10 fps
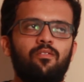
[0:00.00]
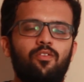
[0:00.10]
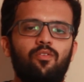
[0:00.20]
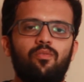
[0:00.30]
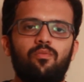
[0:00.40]
you
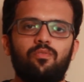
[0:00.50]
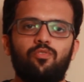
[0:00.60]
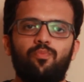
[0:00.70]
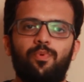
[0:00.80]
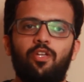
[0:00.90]
know,
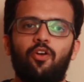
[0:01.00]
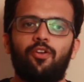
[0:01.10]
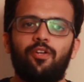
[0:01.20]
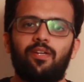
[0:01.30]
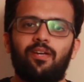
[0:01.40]

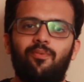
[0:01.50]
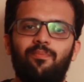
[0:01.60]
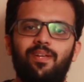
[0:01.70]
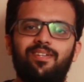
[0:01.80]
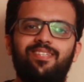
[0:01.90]
superiority
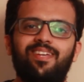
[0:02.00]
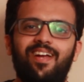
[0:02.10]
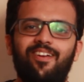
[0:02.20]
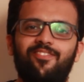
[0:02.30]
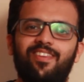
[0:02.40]
complex
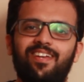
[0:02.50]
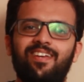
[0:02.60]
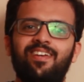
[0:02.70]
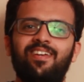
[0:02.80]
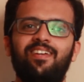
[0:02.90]
kind of
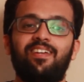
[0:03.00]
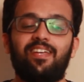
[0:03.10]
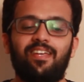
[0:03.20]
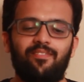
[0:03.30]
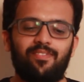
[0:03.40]
thing.
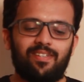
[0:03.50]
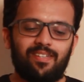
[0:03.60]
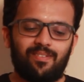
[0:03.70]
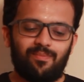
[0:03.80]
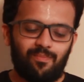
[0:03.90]
He
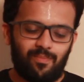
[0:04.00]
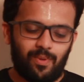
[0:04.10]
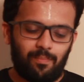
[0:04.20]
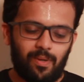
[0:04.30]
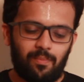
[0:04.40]
even
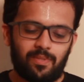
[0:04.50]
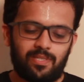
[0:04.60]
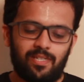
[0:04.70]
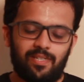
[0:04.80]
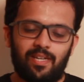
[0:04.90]

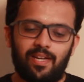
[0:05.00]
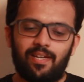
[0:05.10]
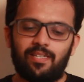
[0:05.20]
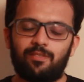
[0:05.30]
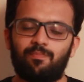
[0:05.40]
purposely
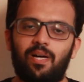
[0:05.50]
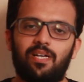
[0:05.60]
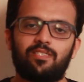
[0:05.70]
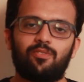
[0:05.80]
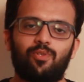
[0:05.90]
delayed his
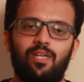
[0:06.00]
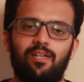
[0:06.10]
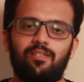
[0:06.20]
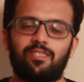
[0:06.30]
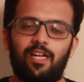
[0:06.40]
pass so
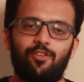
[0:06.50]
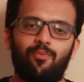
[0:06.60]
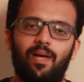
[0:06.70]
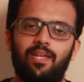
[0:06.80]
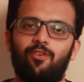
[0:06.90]
that Sadio
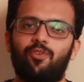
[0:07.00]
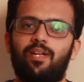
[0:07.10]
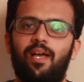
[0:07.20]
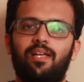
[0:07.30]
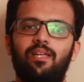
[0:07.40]
Mane could
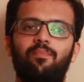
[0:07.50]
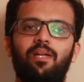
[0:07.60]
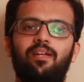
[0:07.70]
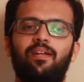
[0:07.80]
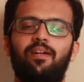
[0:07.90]
tackle him
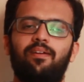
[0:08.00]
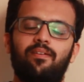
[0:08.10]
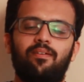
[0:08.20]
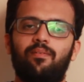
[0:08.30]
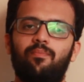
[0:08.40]
and get
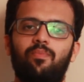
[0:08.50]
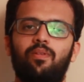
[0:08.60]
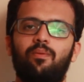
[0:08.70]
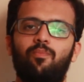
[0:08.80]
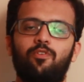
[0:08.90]

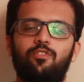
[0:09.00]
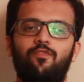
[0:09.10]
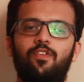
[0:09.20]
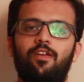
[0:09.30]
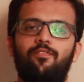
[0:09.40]
in the books
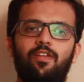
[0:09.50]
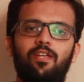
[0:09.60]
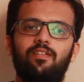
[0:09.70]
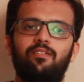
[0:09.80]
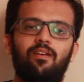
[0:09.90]
of the
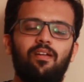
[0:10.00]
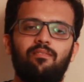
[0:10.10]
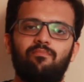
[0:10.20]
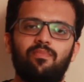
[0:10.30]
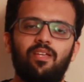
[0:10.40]
referee.
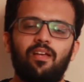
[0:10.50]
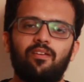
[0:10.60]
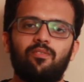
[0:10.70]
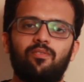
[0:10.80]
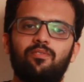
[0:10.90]
And
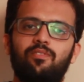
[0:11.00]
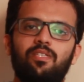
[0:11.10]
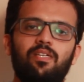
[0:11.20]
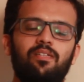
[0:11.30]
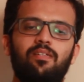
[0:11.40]
yeah, you could
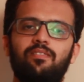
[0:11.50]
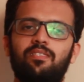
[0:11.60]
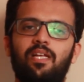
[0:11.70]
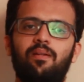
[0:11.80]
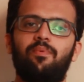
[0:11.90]
see it in his
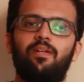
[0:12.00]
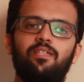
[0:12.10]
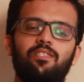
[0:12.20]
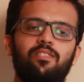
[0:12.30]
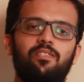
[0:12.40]

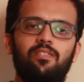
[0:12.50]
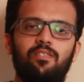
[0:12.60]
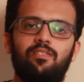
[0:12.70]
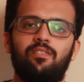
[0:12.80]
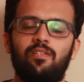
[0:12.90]
celebrations, in
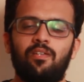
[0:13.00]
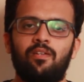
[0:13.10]
his